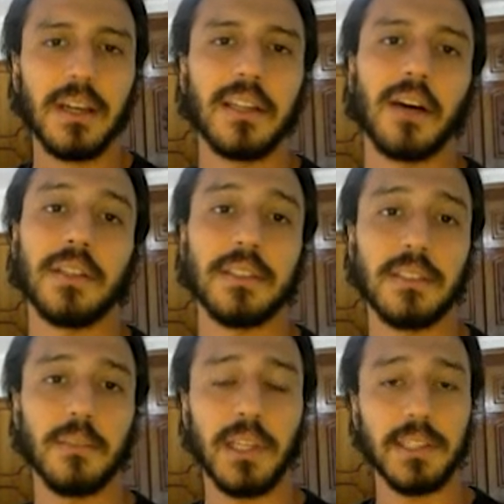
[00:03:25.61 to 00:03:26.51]
Now, these
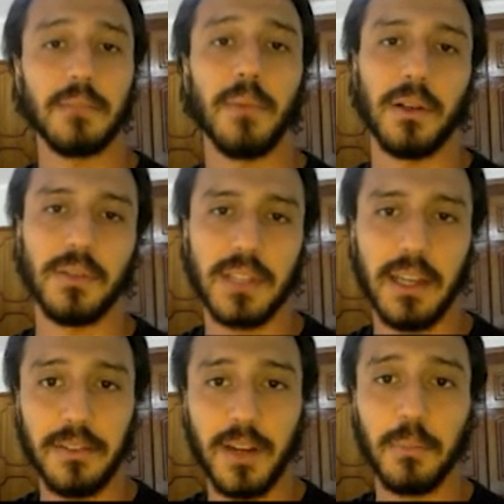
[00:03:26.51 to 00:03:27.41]
simulation models
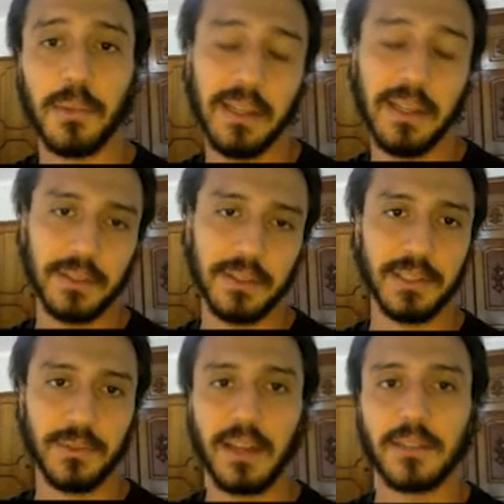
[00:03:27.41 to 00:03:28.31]
have complementary
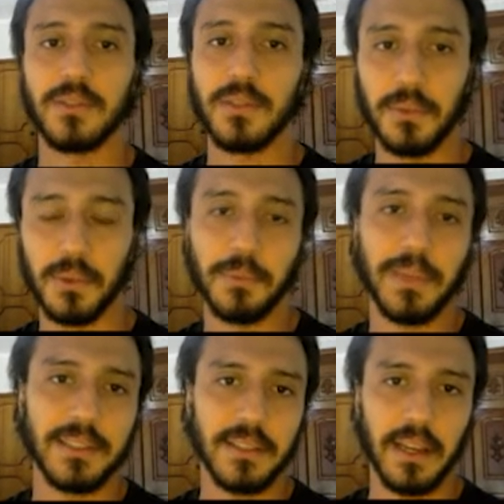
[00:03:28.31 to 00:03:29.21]
strengths to
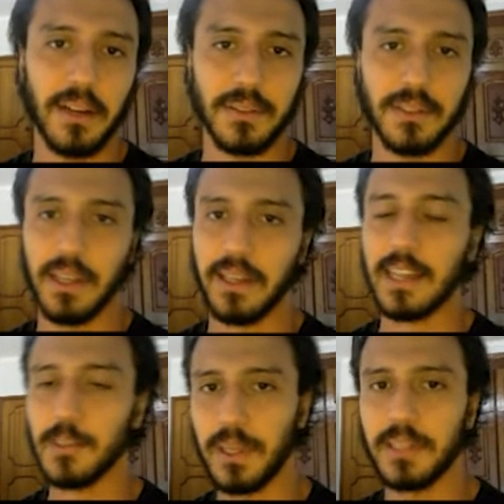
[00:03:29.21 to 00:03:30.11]
rule-based accounts, like
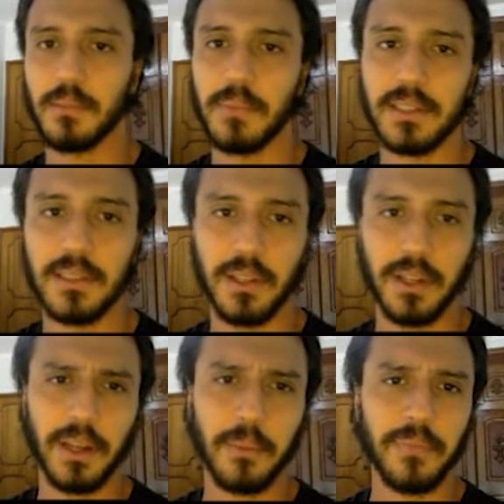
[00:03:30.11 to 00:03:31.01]
explanation-based
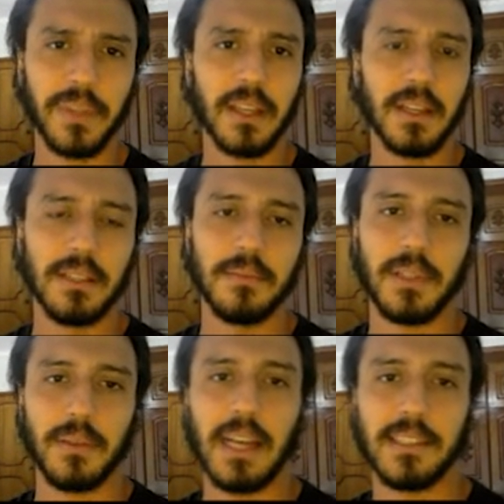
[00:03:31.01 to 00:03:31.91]
learning.
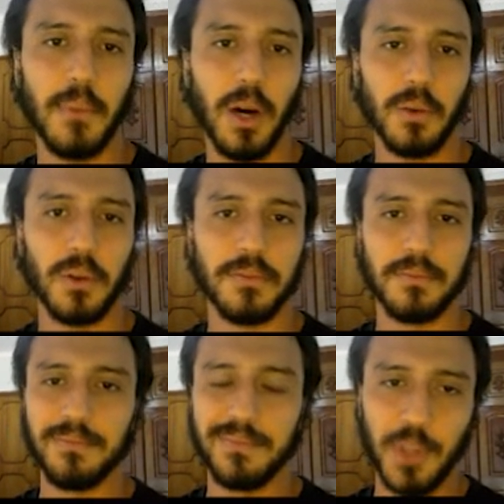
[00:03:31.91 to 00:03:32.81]
As a model of
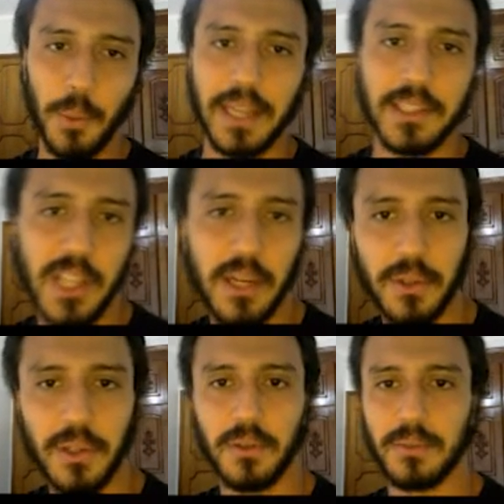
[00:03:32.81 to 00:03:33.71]
domain
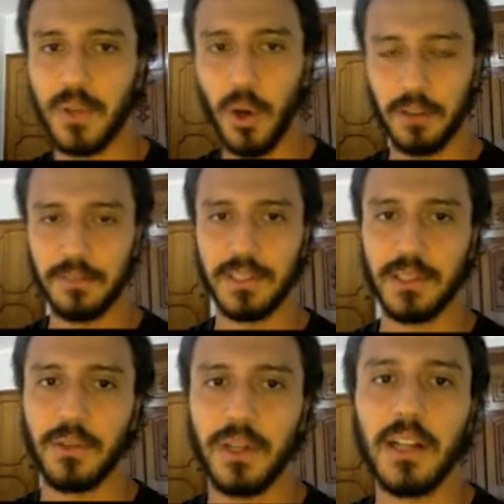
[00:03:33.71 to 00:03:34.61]
general and core
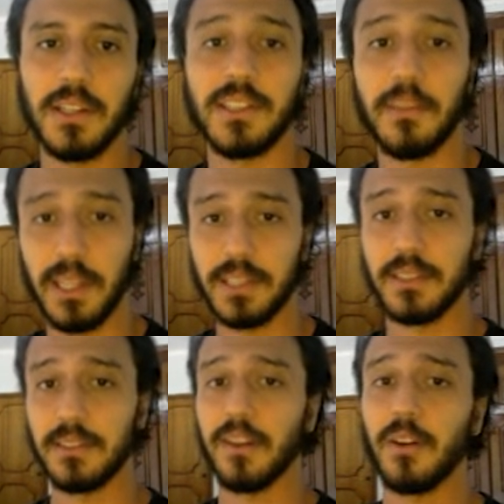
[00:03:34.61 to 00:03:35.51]
physical knowledge,
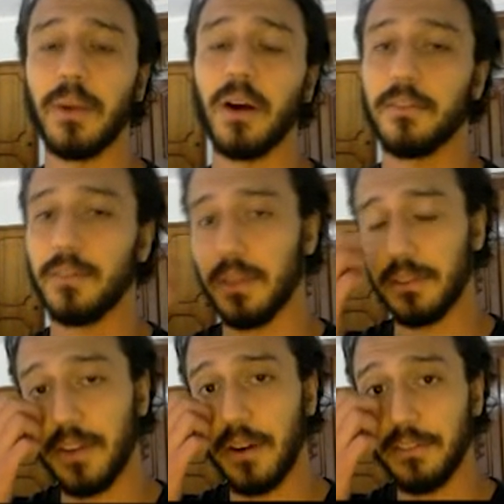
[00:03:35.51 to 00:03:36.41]
simulation is a very powerful and
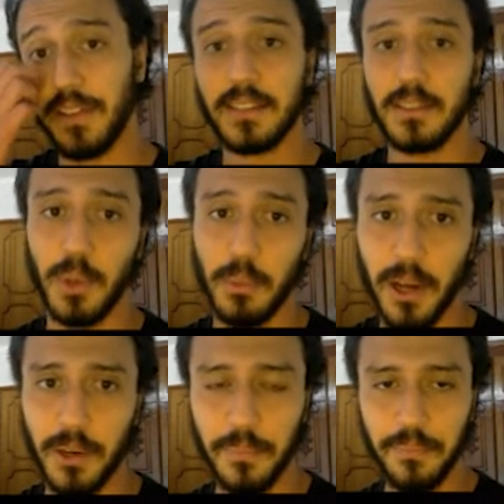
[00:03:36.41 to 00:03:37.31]
a very flexible
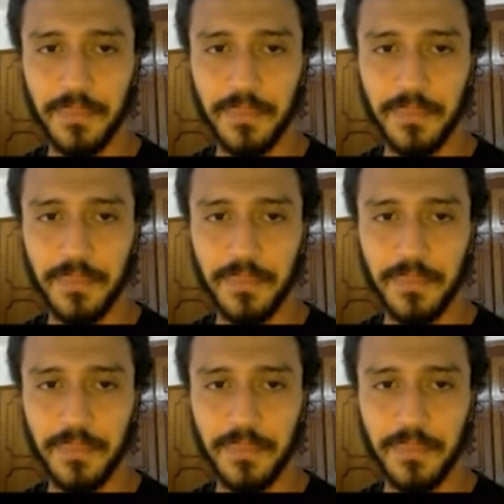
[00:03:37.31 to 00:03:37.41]
model,